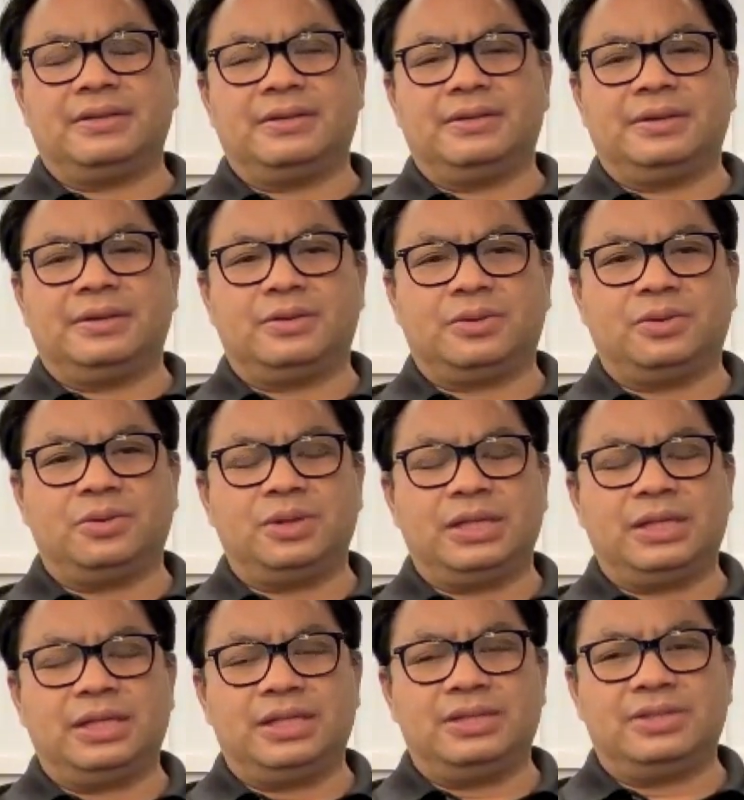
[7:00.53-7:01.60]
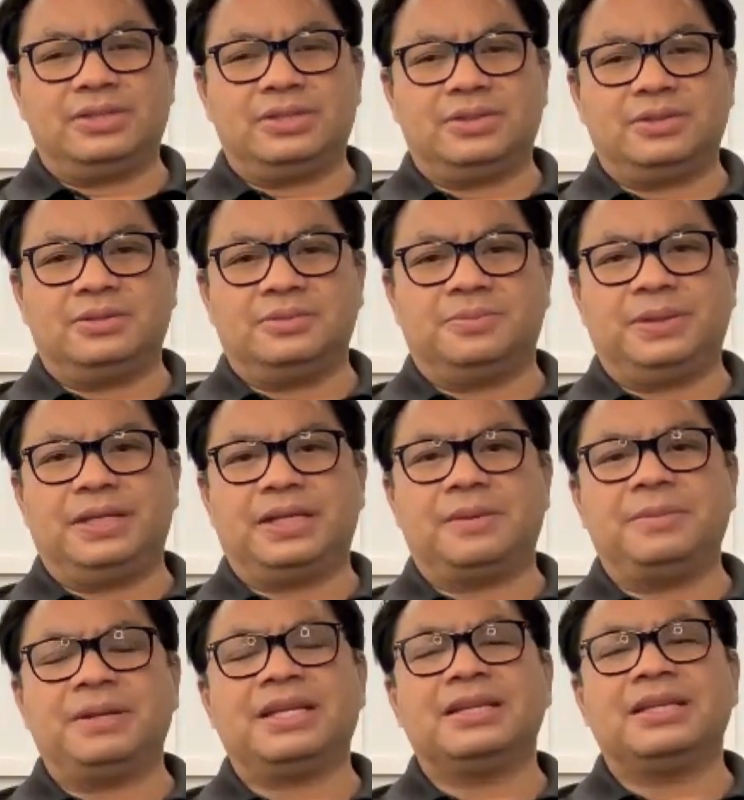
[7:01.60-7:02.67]
grew into
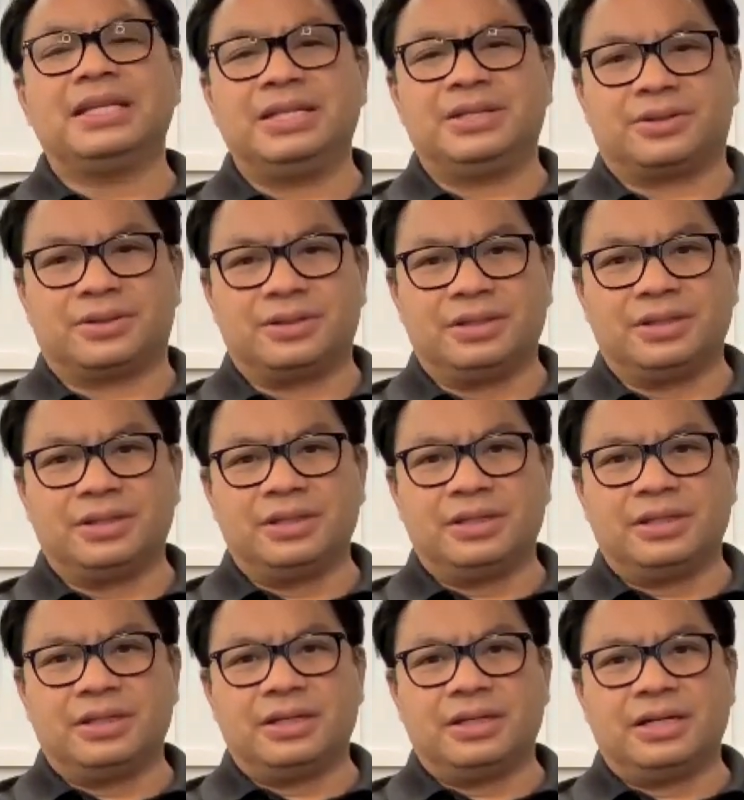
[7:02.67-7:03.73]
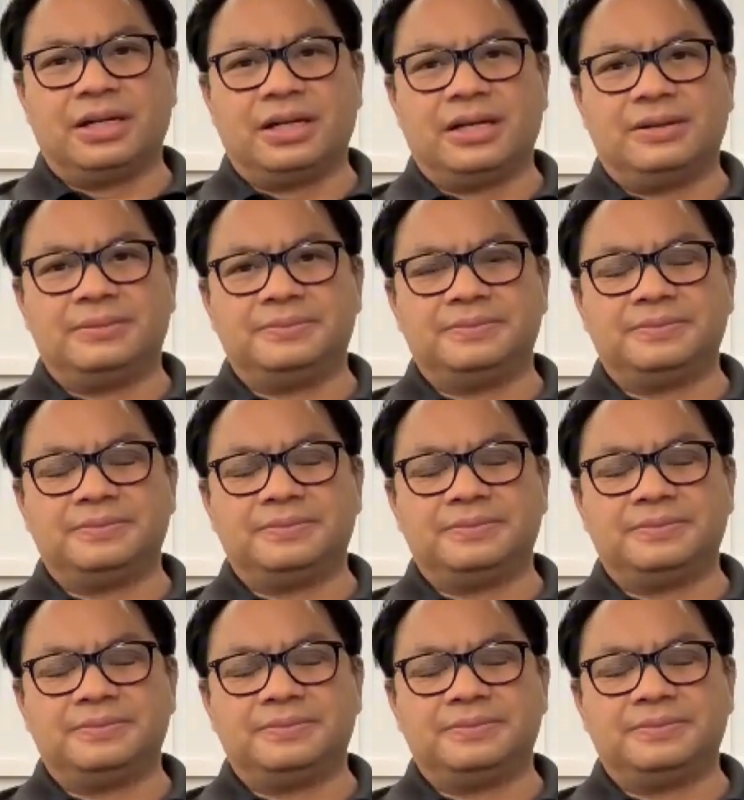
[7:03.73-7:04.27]
becoming a leader. And